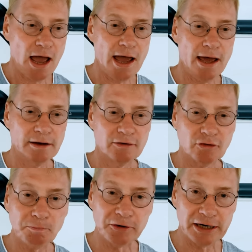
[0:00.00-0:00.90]
and
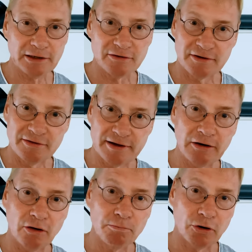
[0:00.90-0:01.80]
it's operated since
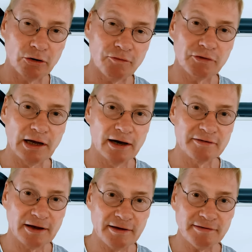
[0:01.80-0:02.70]
then on board of the I
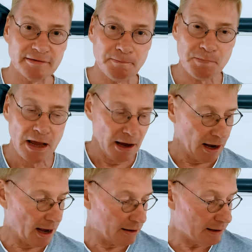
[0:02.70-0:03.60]
S S.
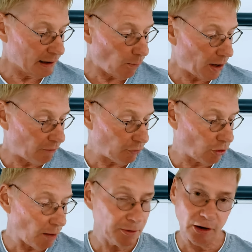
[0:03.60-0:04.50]
And here we have a
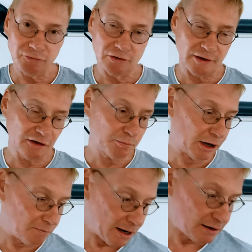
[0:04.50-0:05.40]
copy of this
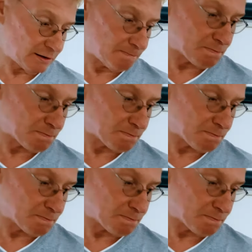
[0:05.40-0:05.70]
experiment